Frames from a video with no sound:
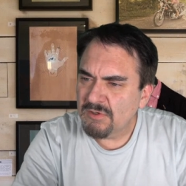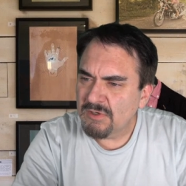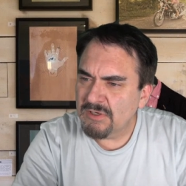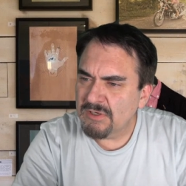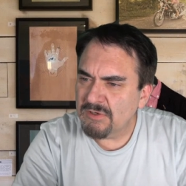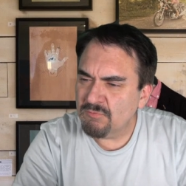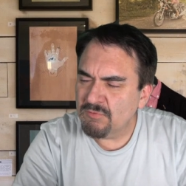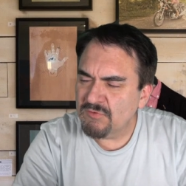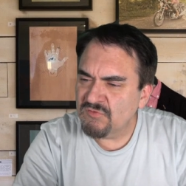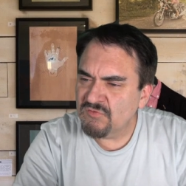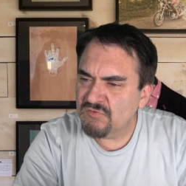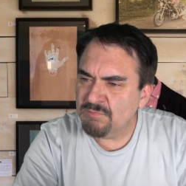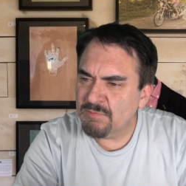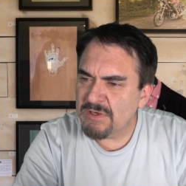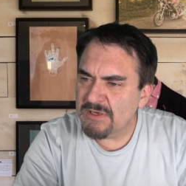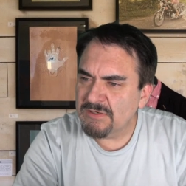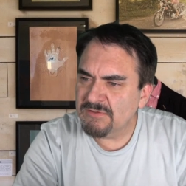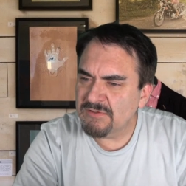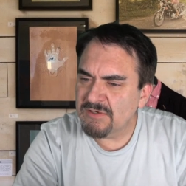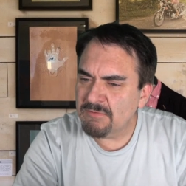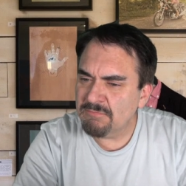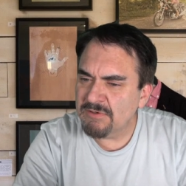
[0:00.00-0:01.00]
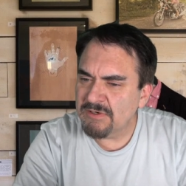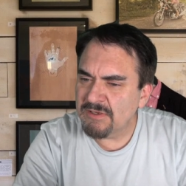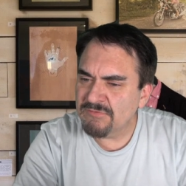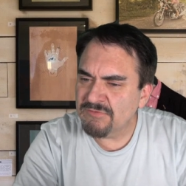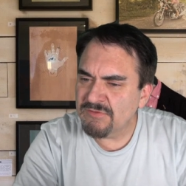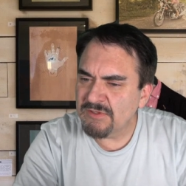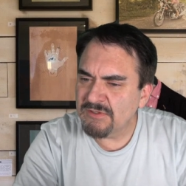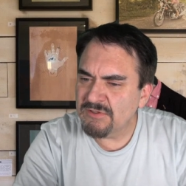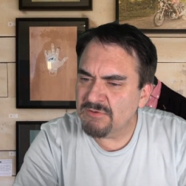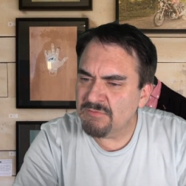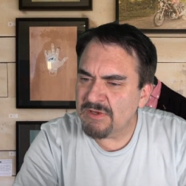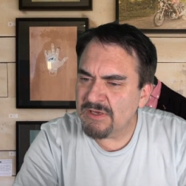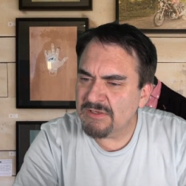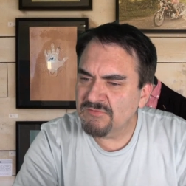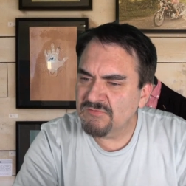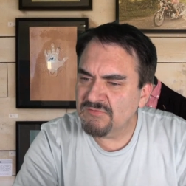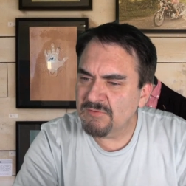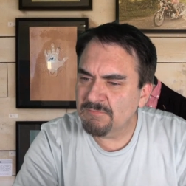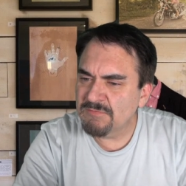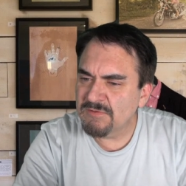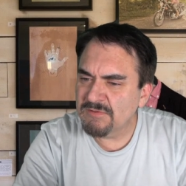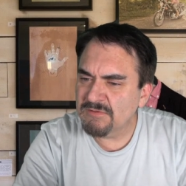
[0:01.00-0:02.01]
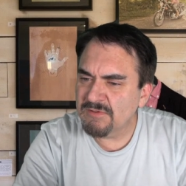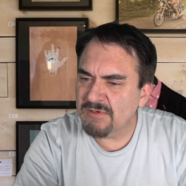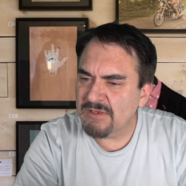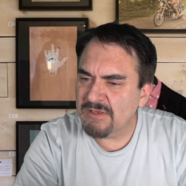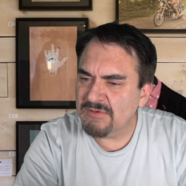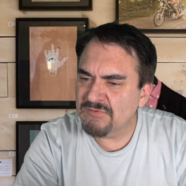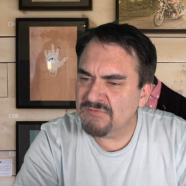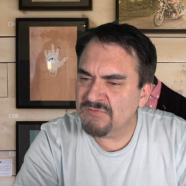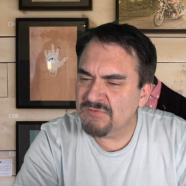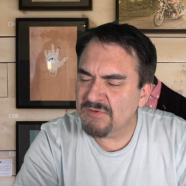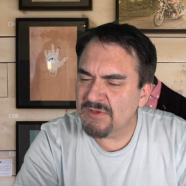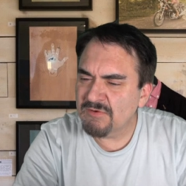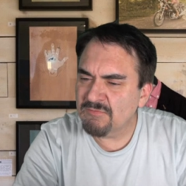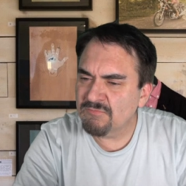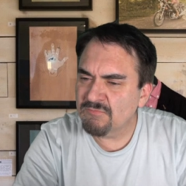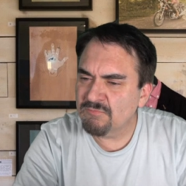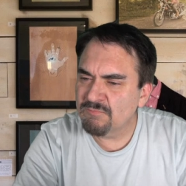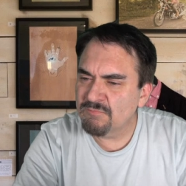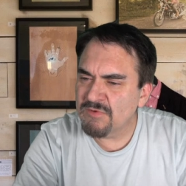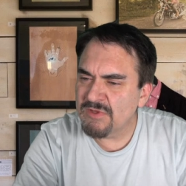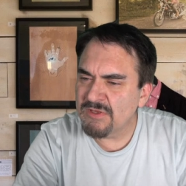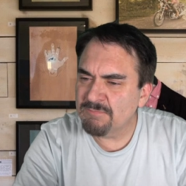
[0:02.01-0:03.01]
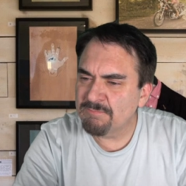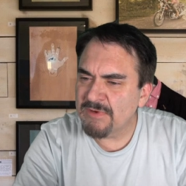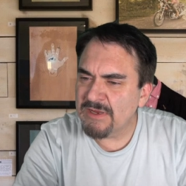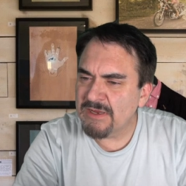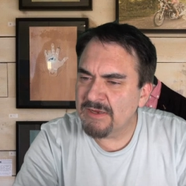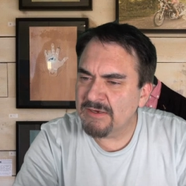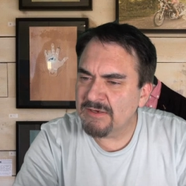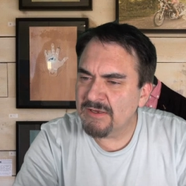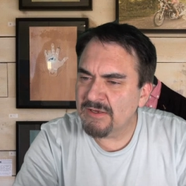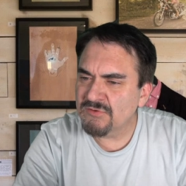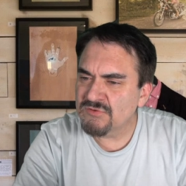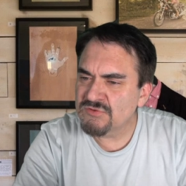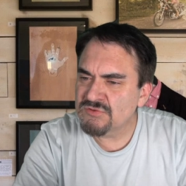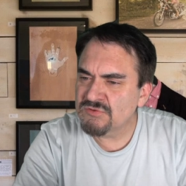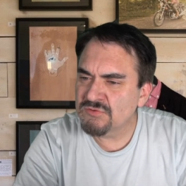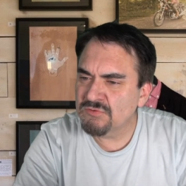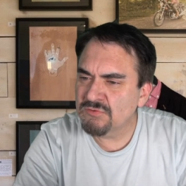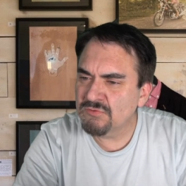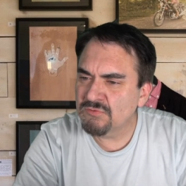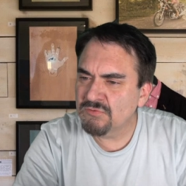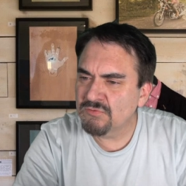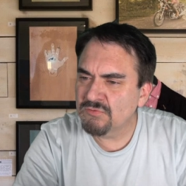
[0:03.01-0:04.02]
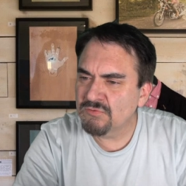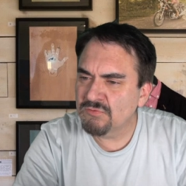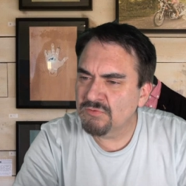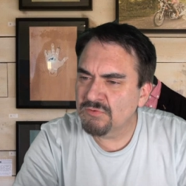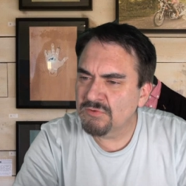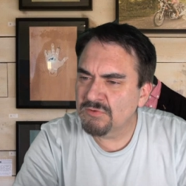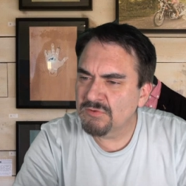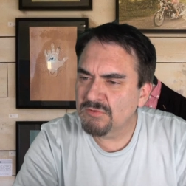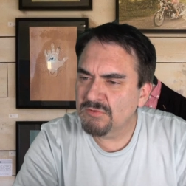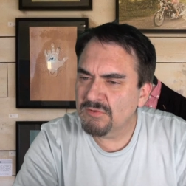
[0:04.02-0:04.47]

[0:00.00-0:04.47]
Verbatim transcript: I responded everybody. I think you had something that I hit back on too.